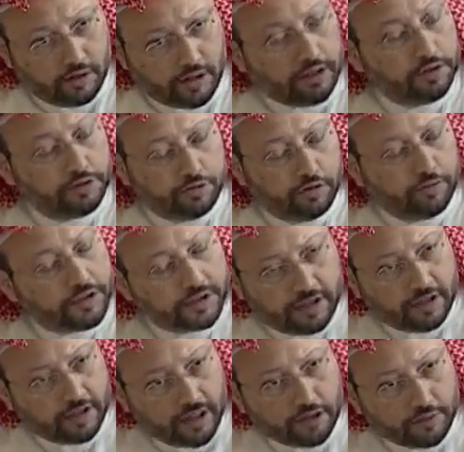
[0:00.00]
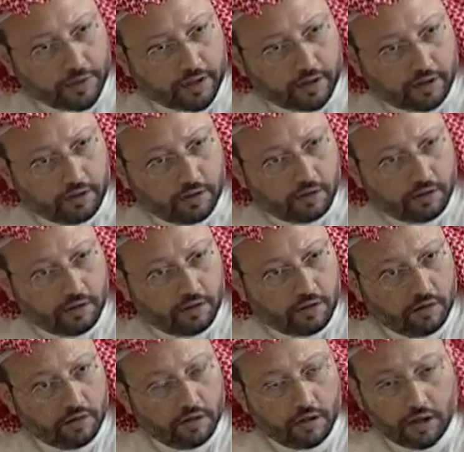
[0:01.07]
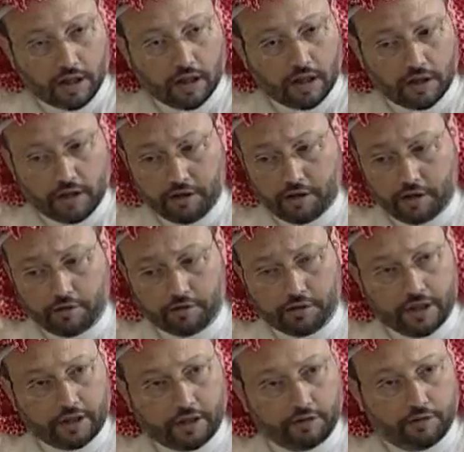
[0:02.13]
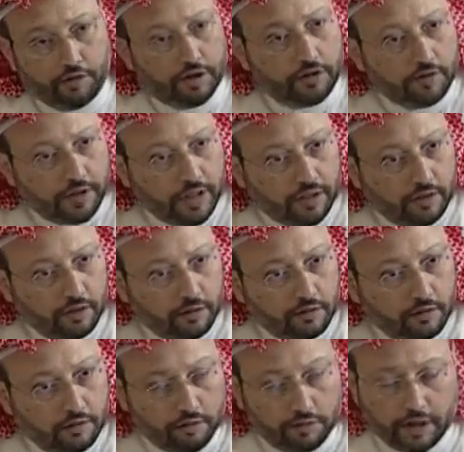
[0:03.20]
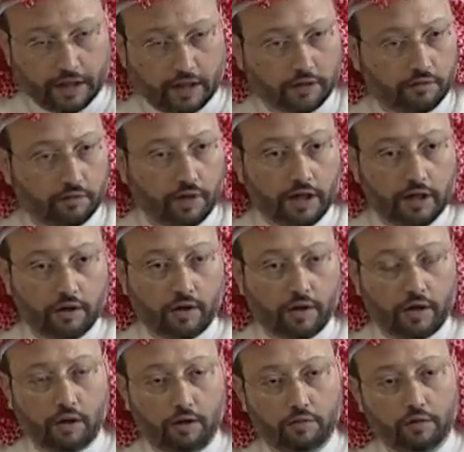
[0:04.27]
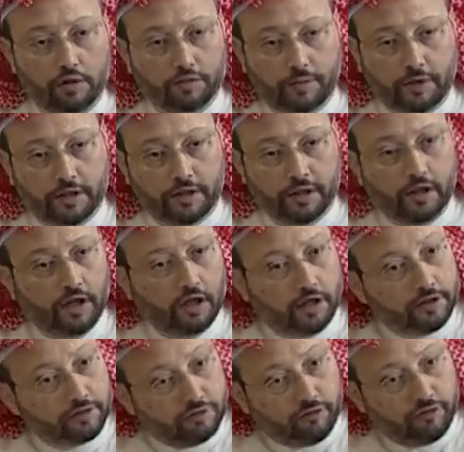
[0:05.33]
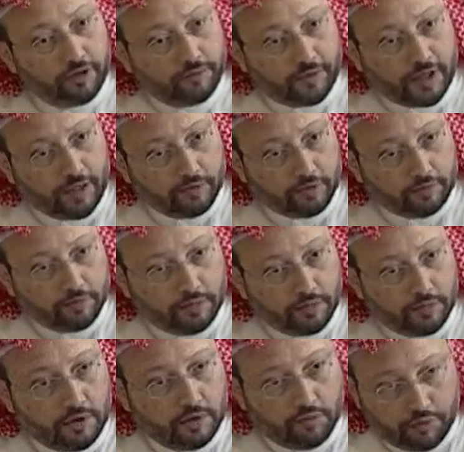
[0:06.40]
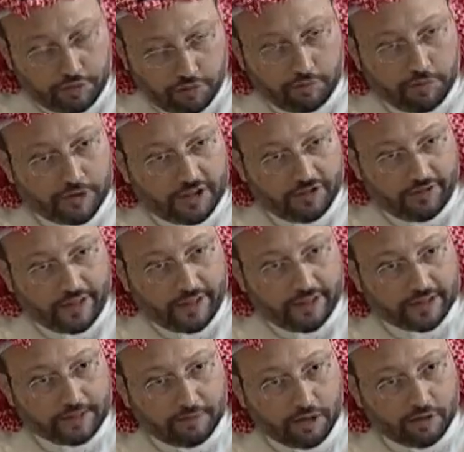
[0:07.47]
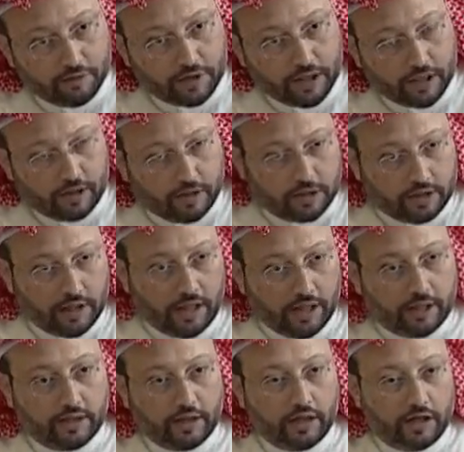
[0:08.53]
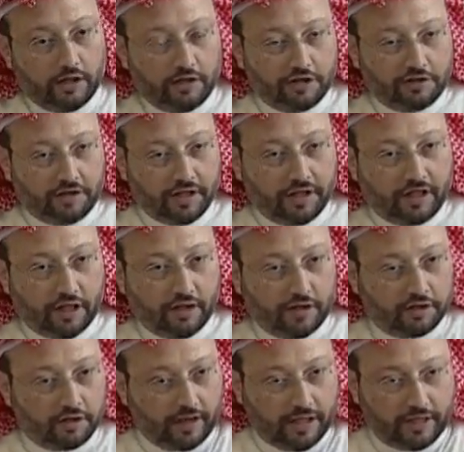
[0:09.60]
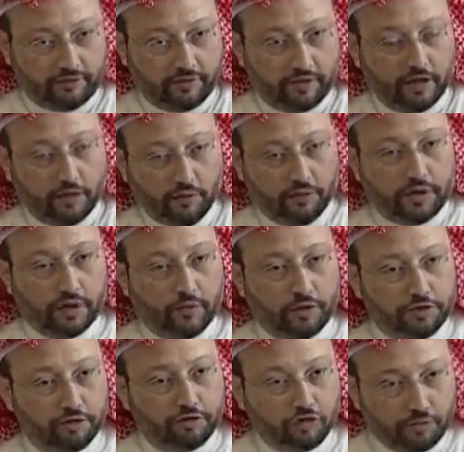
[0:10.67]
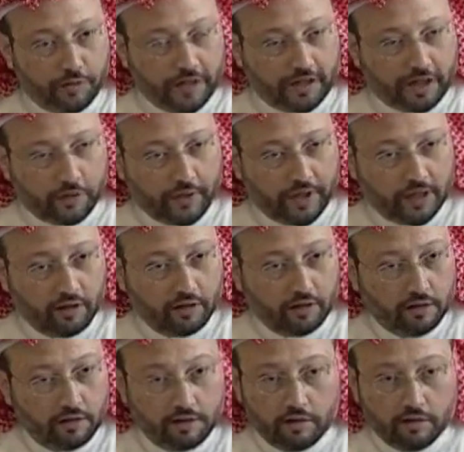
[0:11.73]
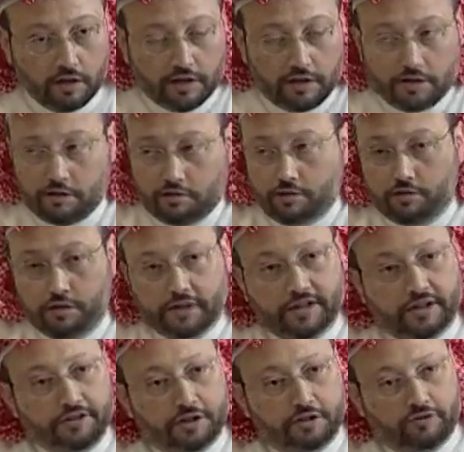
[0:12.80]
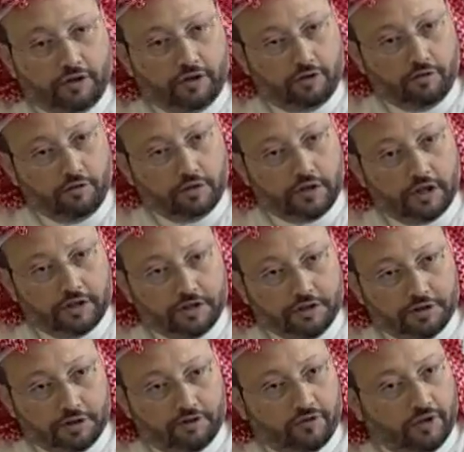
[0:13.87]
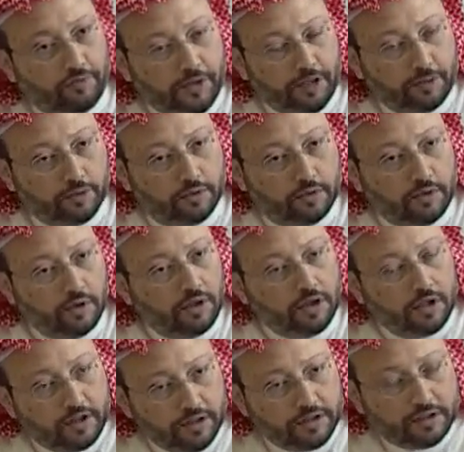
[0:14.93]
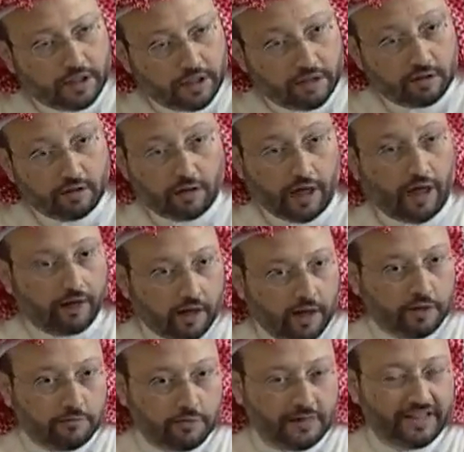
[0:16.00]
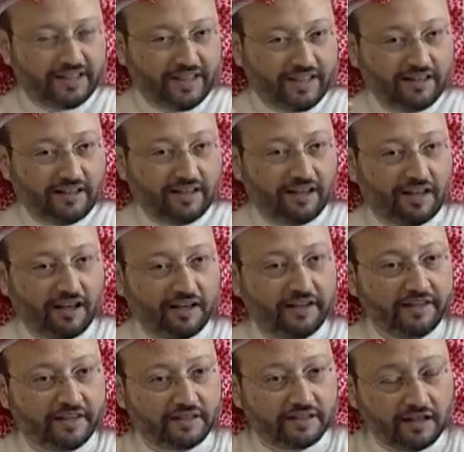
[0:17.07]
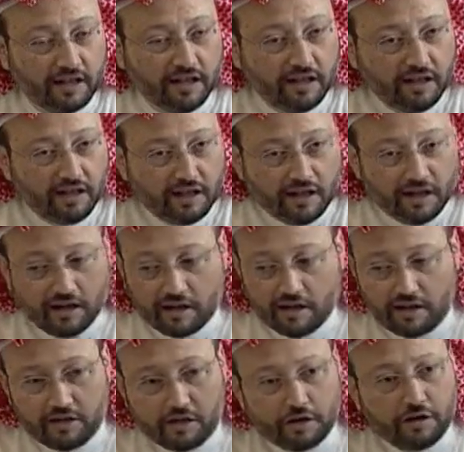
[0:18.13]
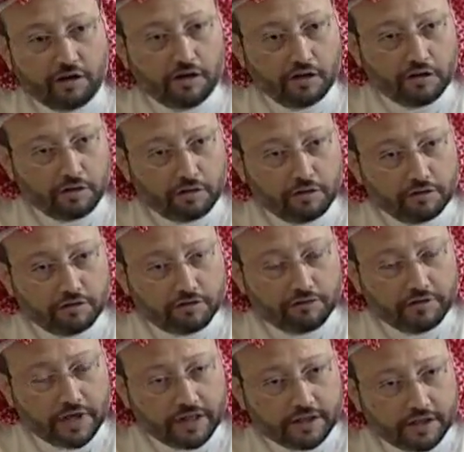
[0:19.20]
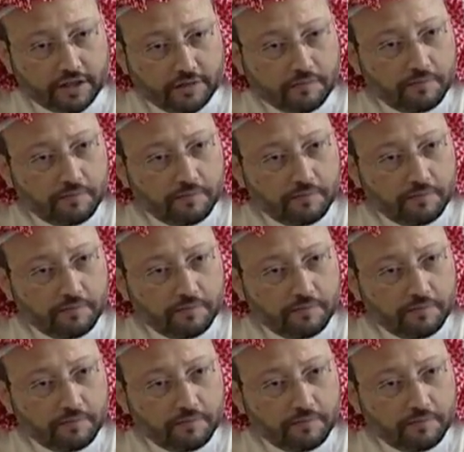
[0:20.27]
And it should be seen that way. Either you take it to the UN, you take it to any world body and solve the problem. We should be civilized about that. Just like the Czech and the Slav, when they wanted to break away, they saw the census of the people. It is not haram. It is not against the rules of nation.